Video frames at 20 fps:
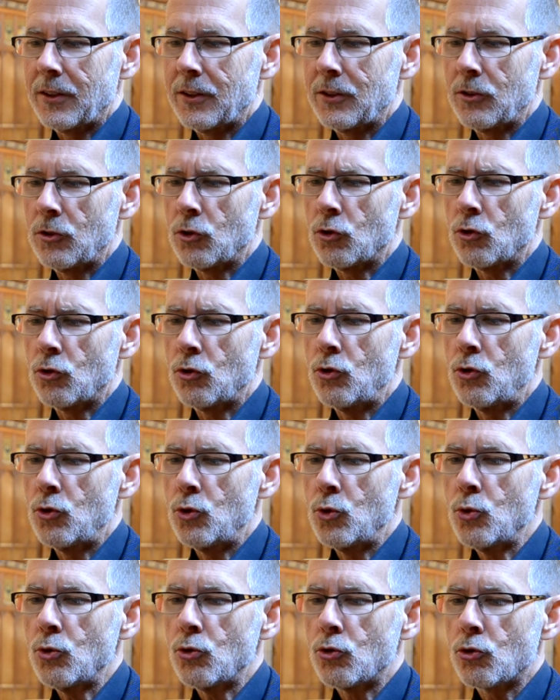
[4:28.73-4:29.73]

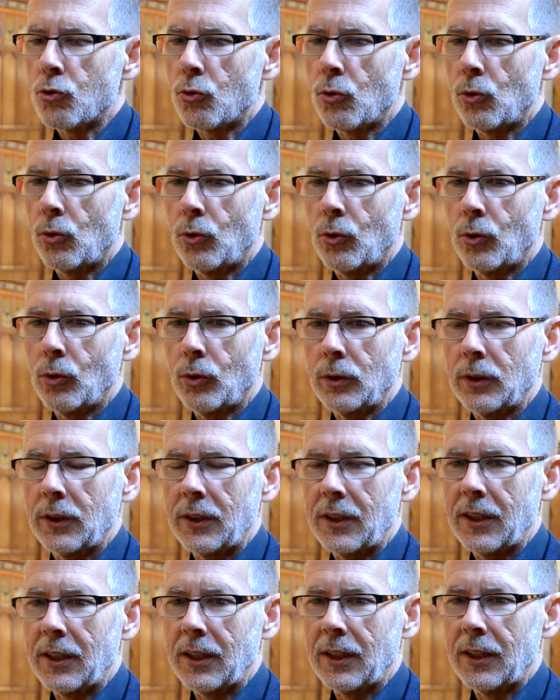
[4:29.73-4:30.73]
neutral
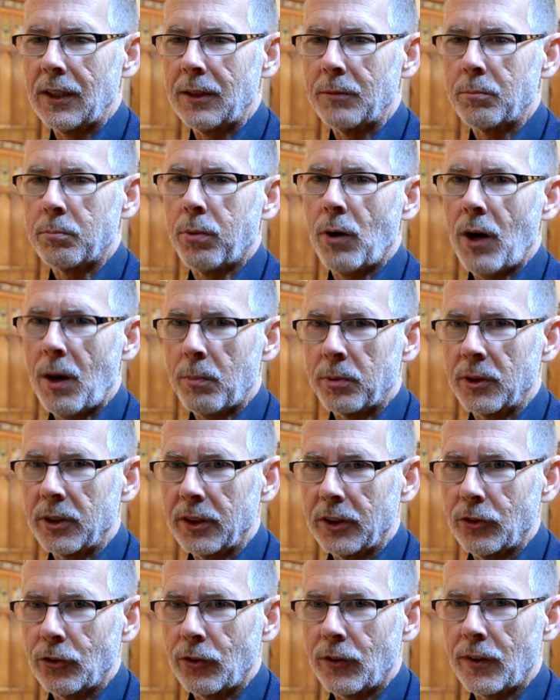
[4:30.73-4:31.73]

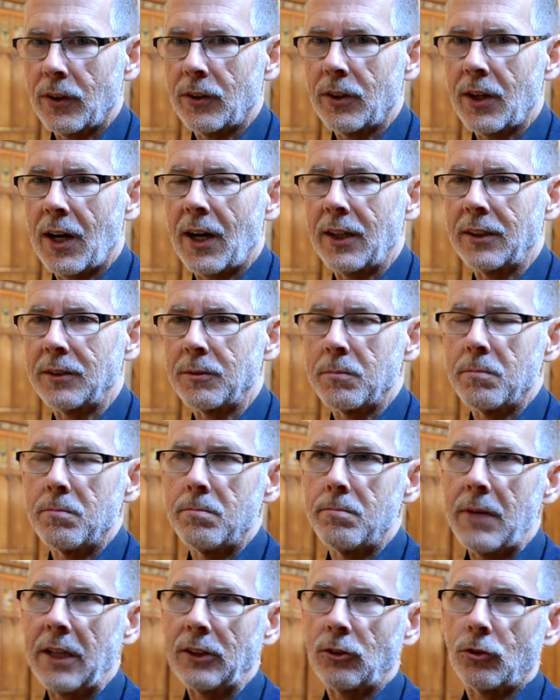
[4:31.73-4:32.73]
properties. They're not
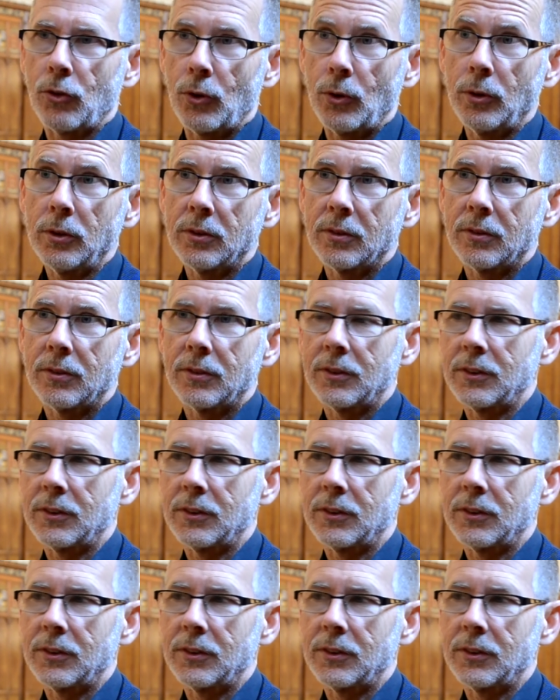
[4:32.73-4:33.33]
mental.